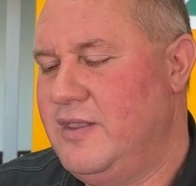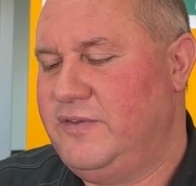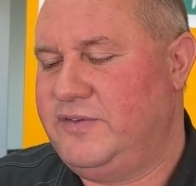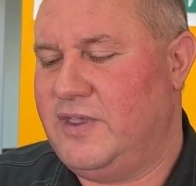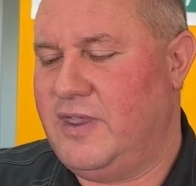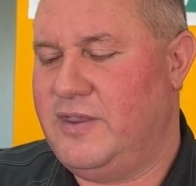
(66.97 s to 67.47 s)

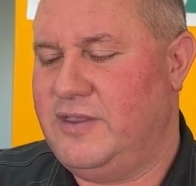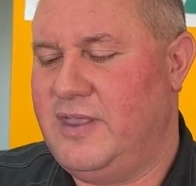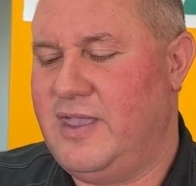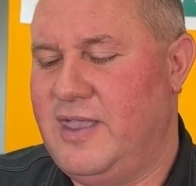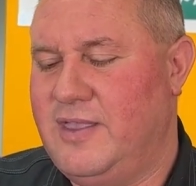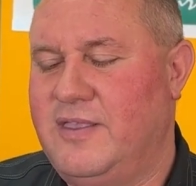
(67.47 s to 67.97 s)
So
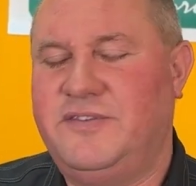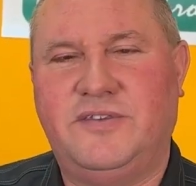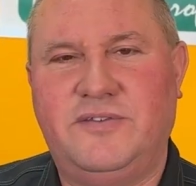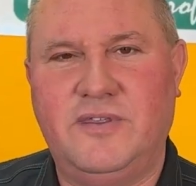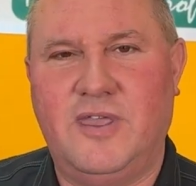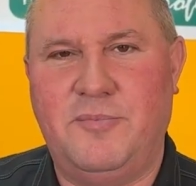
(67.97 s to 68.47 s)
yeah,
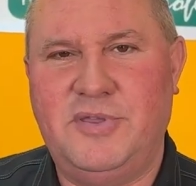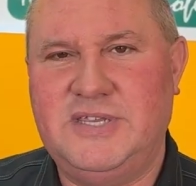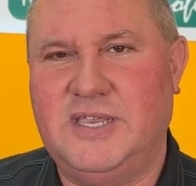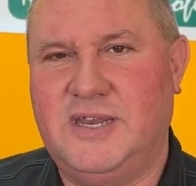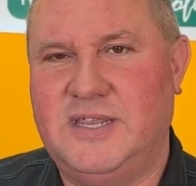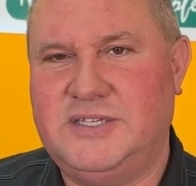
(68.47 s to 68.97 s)
it's
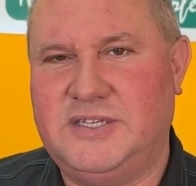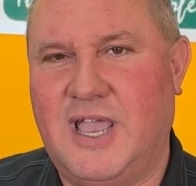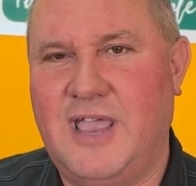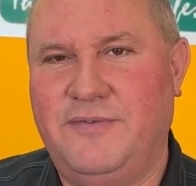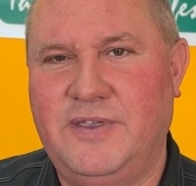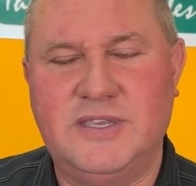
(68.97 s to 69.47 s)
particularly safe.